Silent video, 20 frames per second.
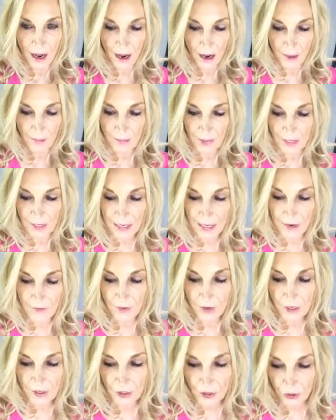um, but
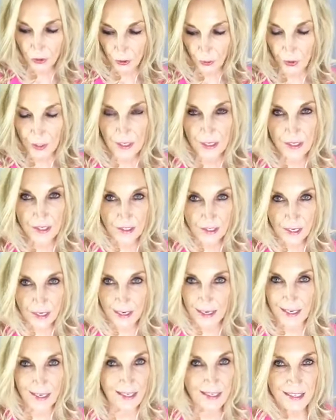even you're going to see
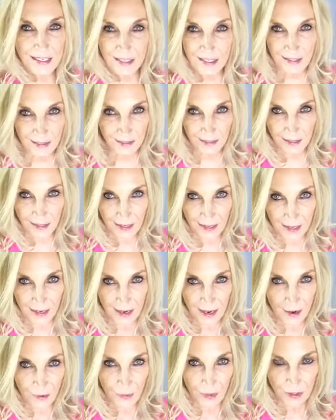instantly
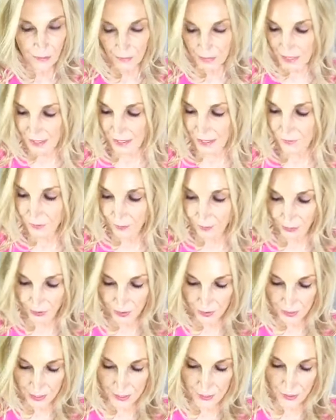with me even
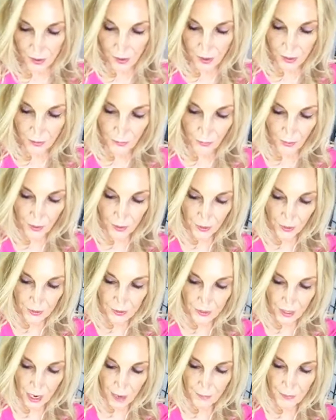putting these on, one on
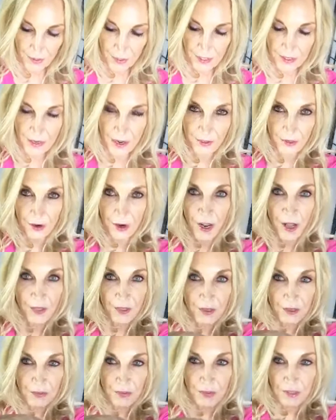top of the another.
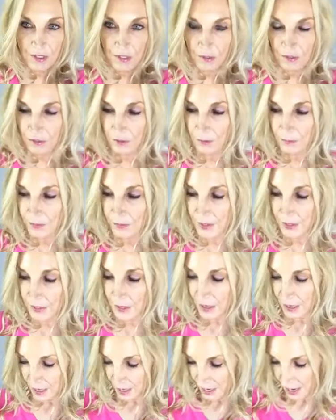This one's a little bit
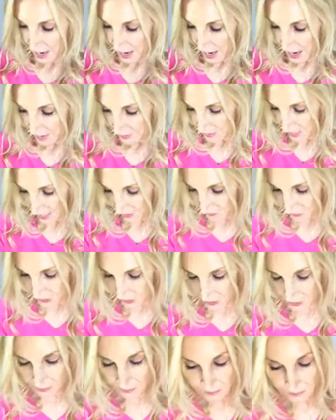um,
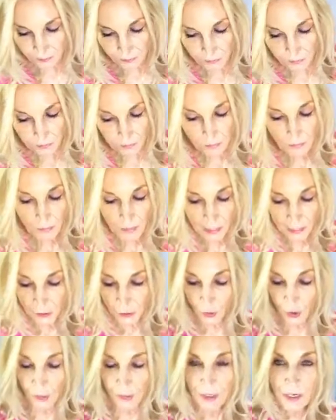heavier, and
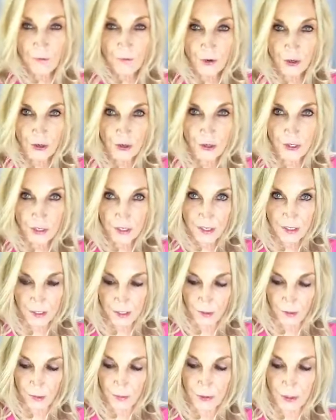normally if you're using
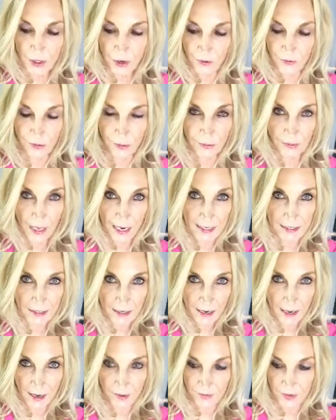serums, go from light
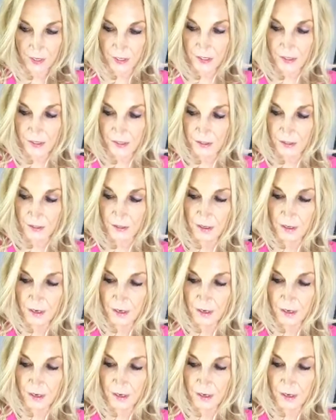to heaviest,